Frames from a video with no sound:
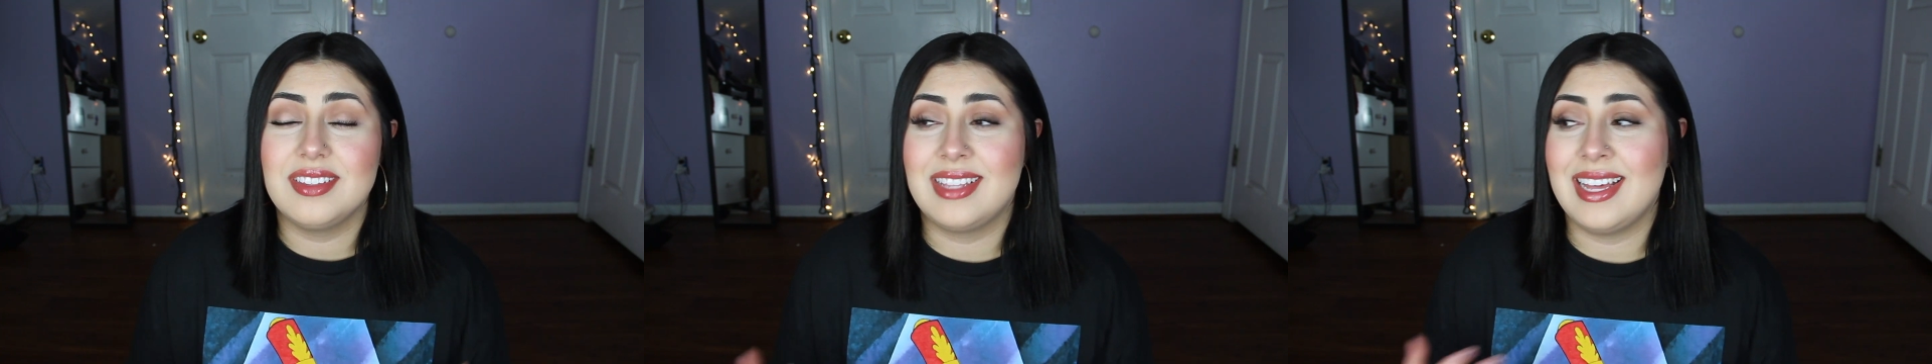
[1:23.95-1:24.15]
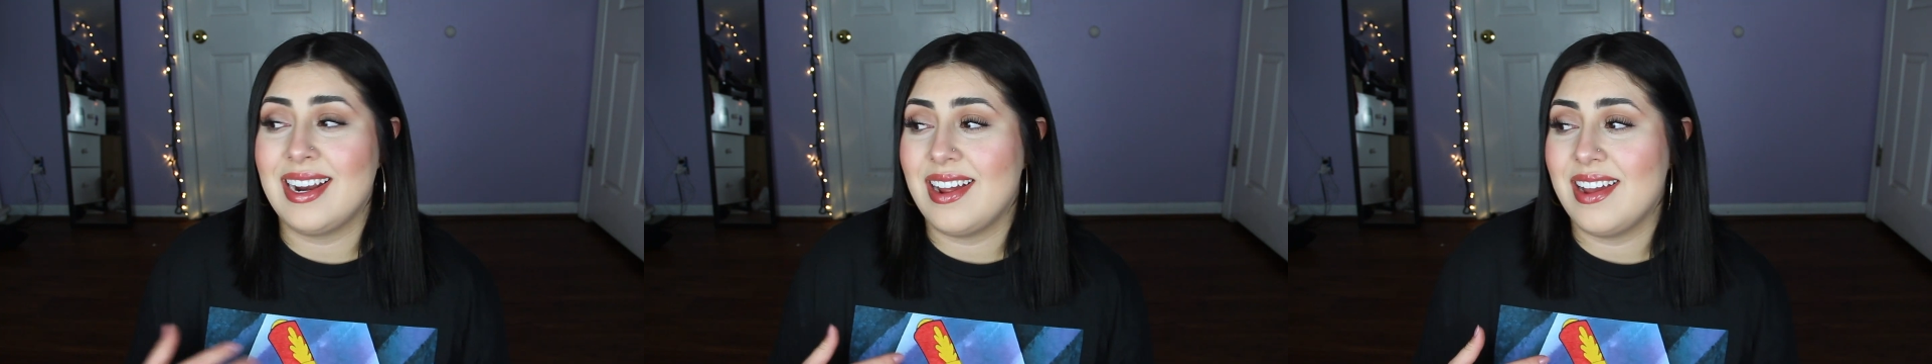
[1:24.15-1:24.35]

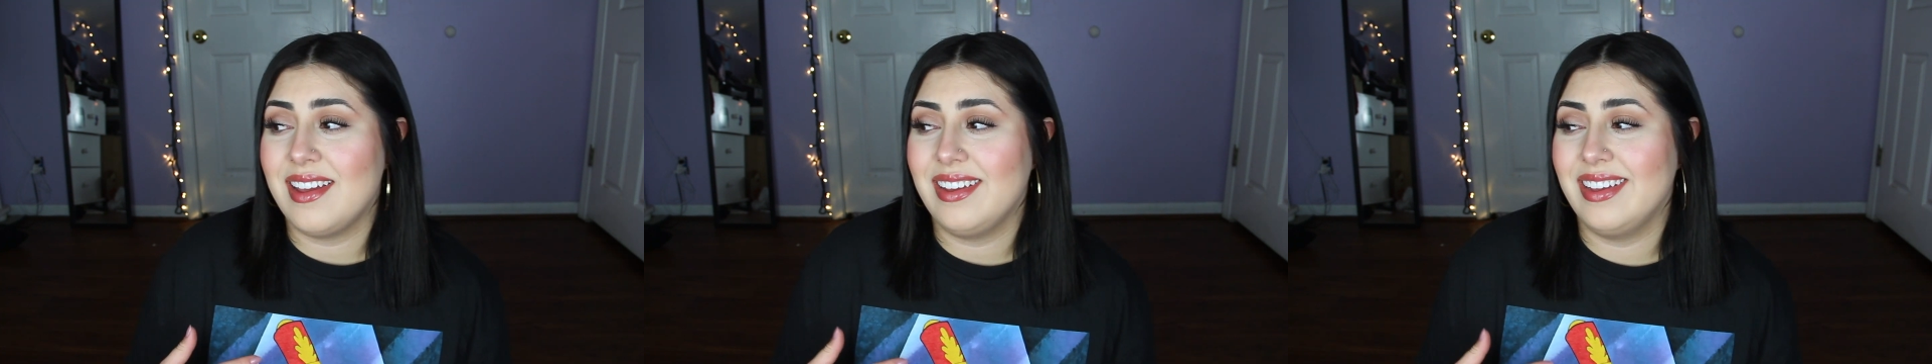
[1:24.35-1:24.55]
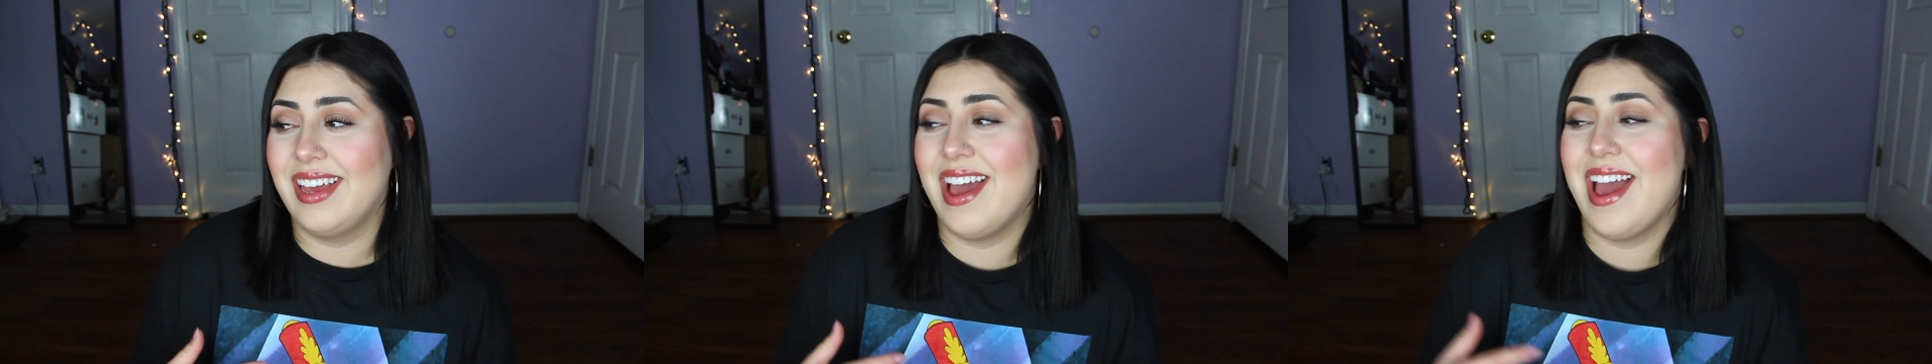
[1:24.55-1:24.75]
that
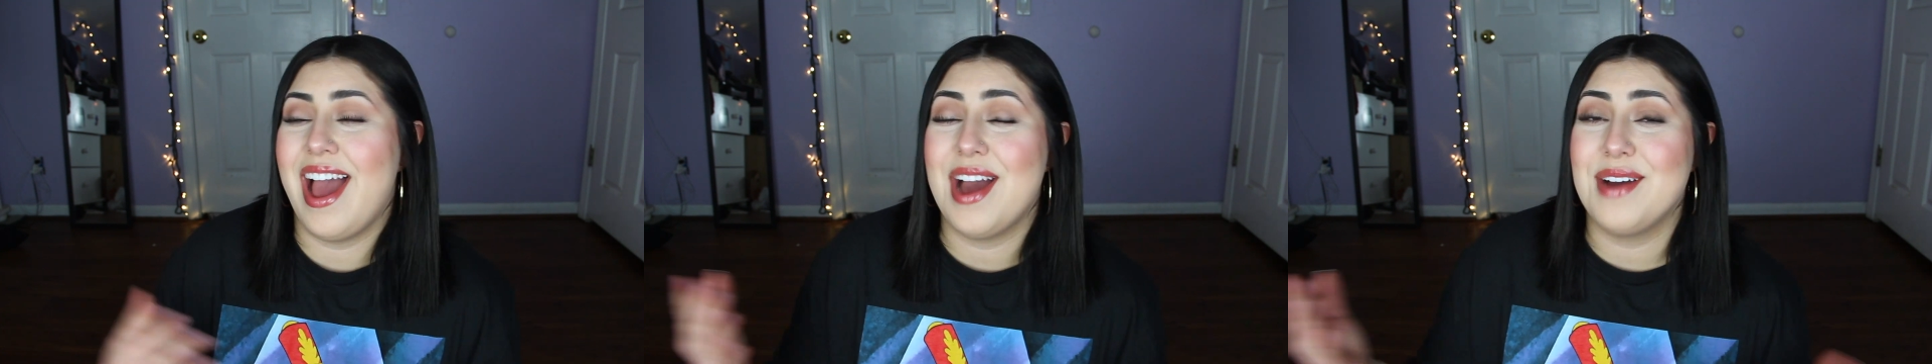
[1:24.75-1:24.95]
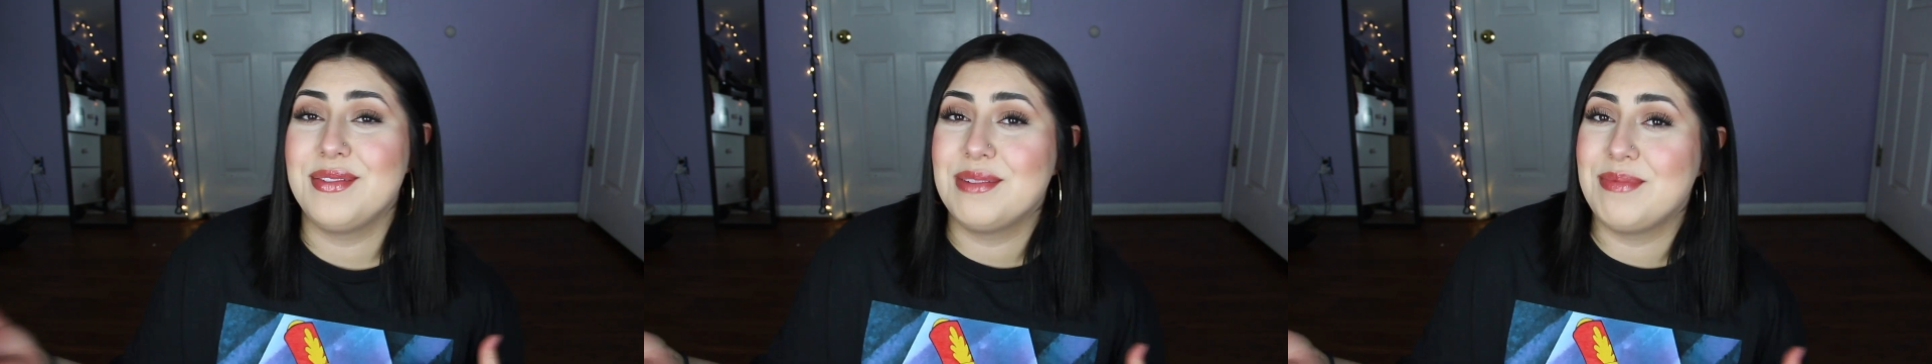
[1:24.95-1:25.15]
I
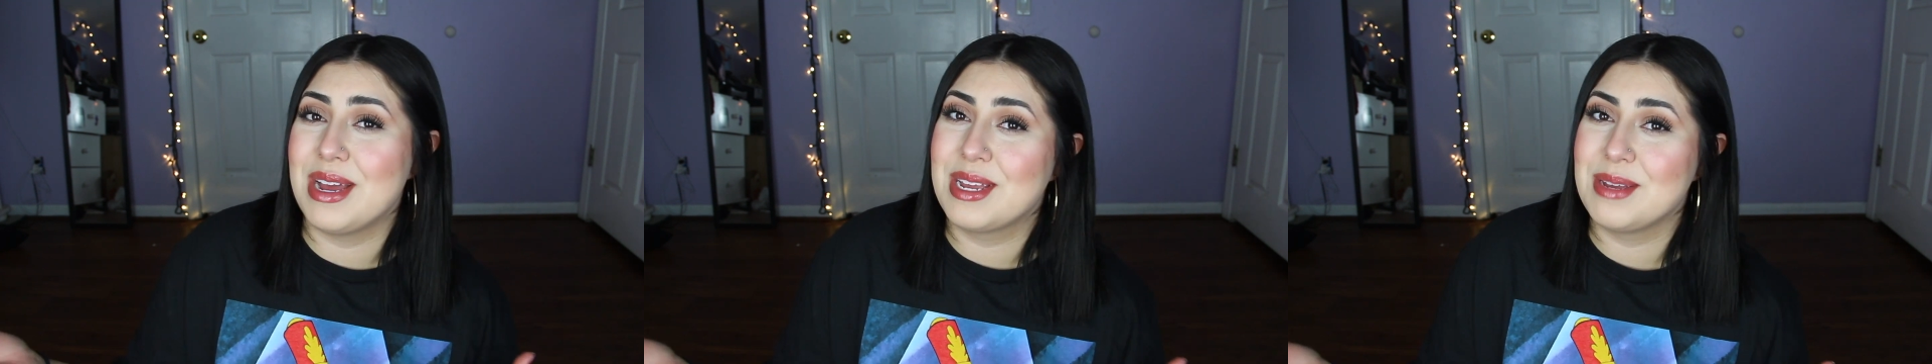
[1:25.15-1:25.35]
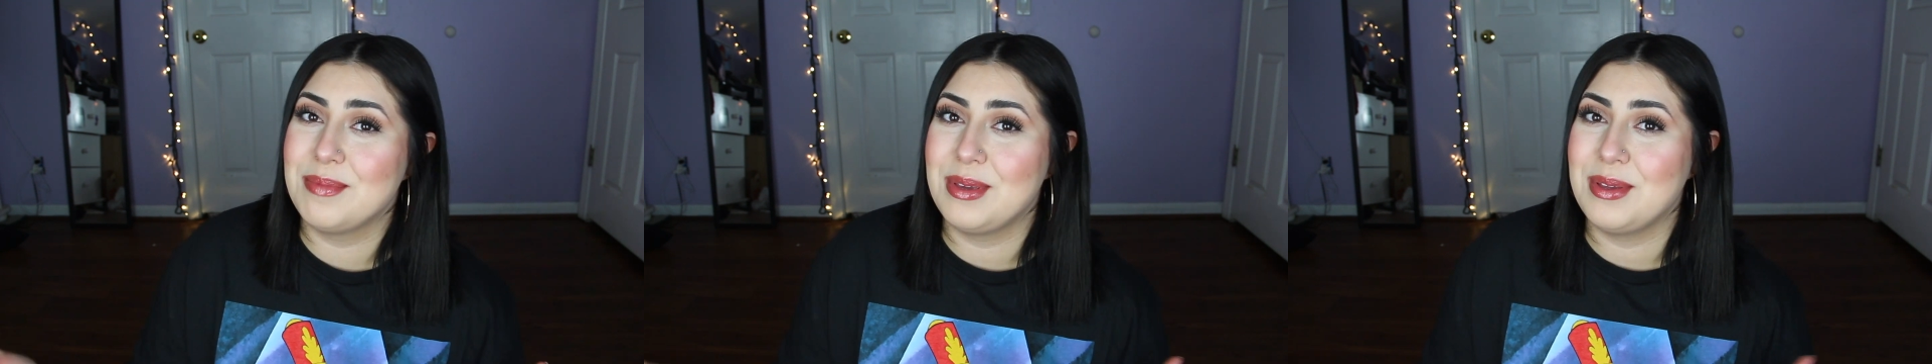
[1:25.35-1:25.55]
have on
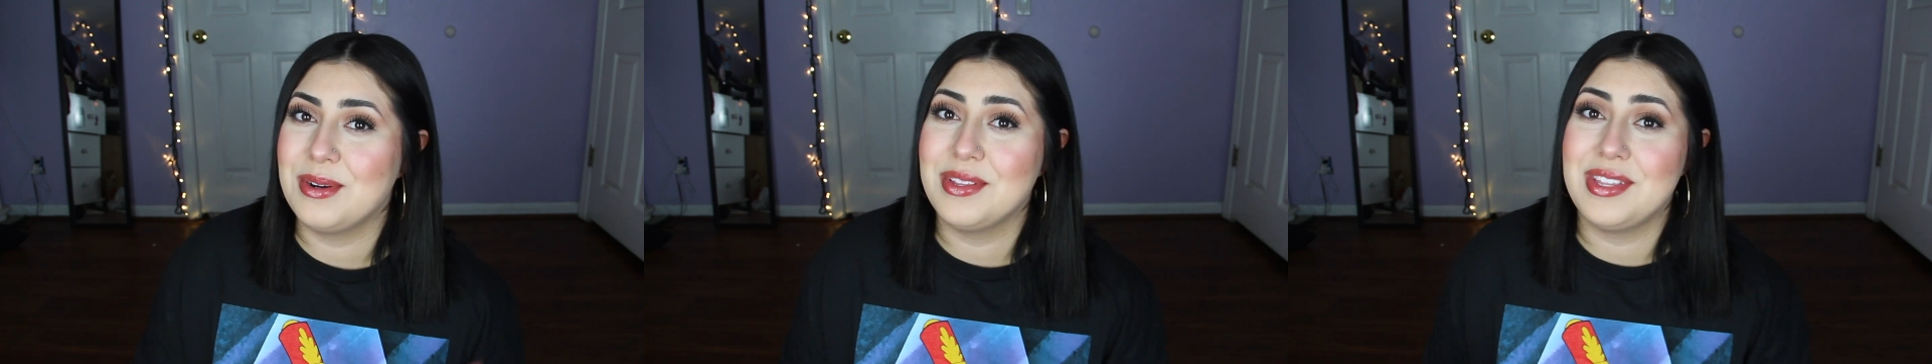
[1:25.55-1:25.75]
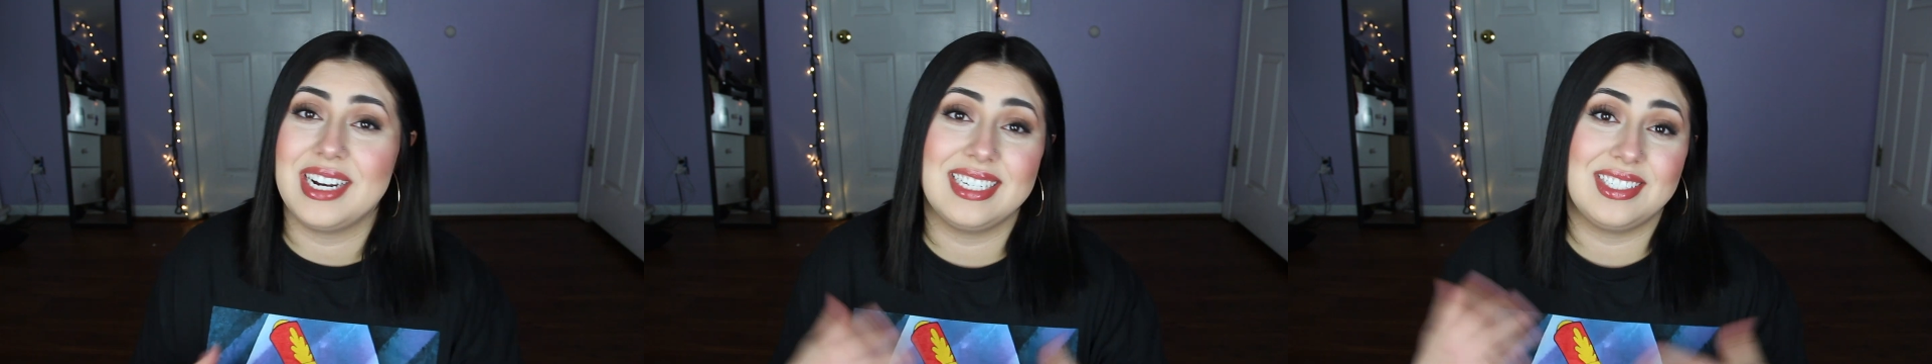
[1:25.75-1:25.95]
my
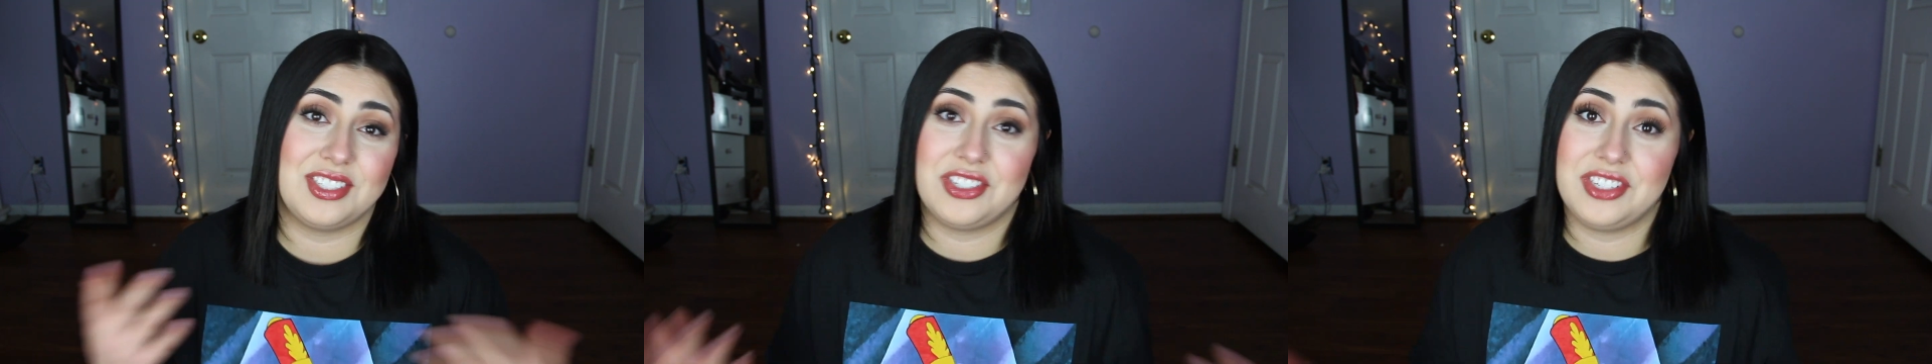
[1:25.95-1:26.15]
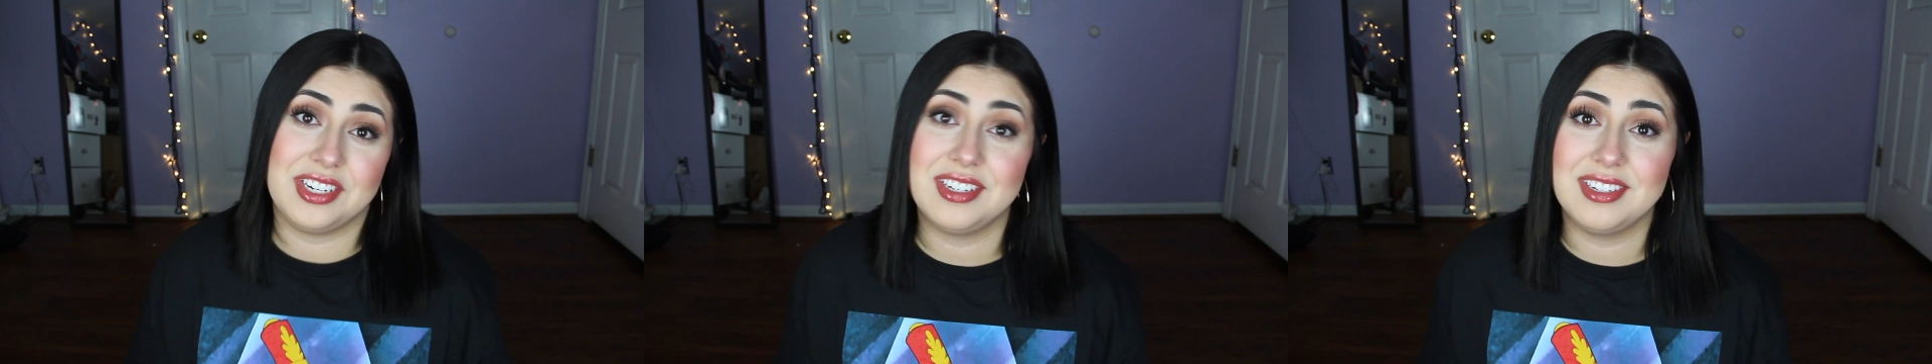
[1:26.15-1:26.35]
computer that I
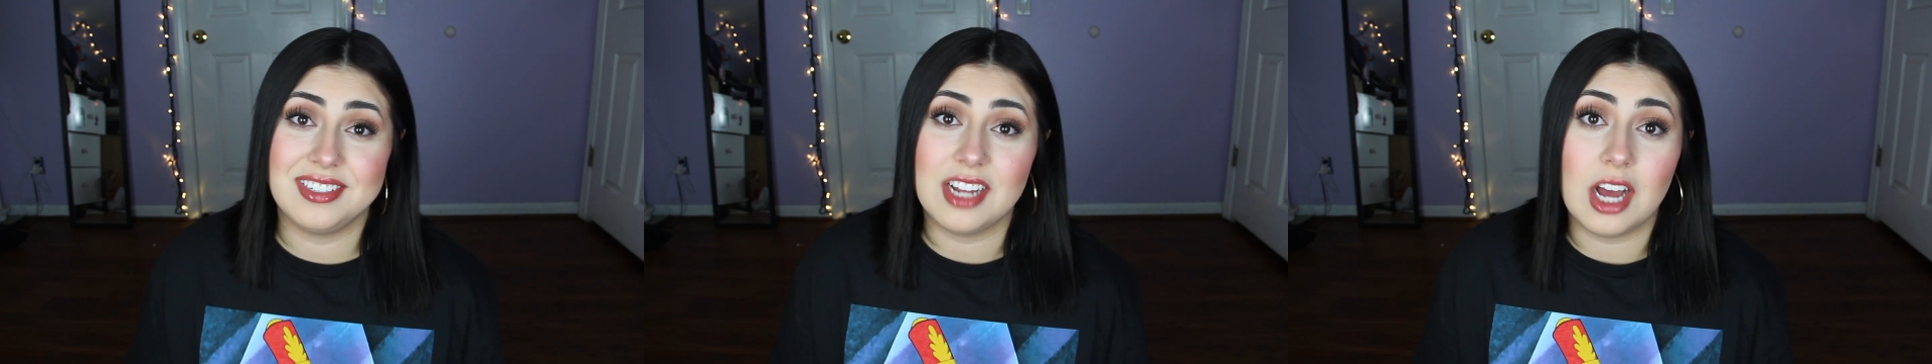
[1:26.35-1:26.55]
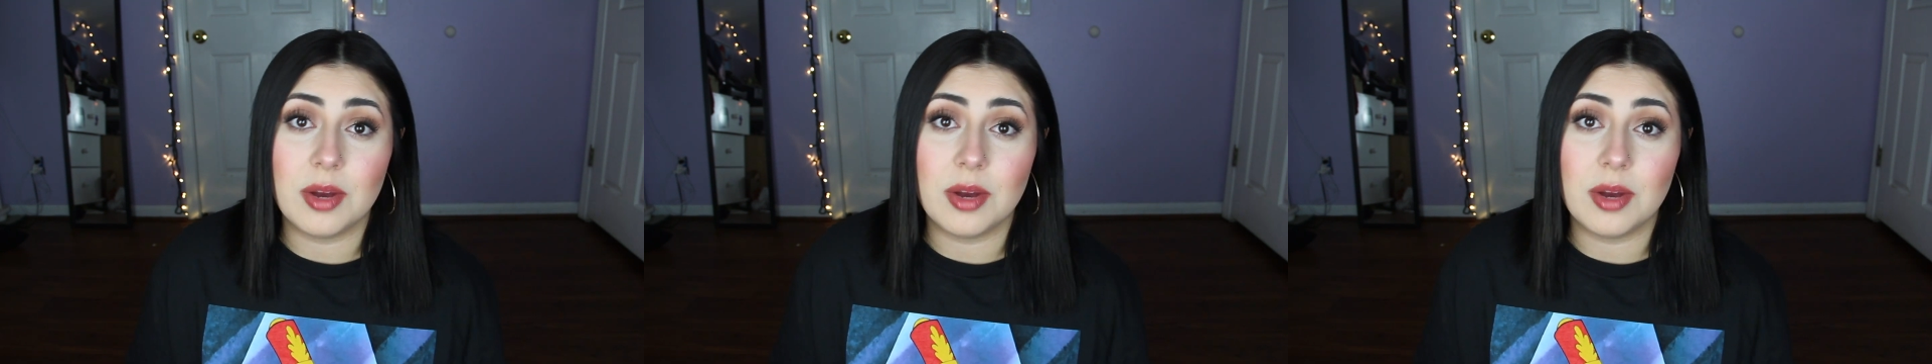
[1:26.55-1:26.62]
just didn't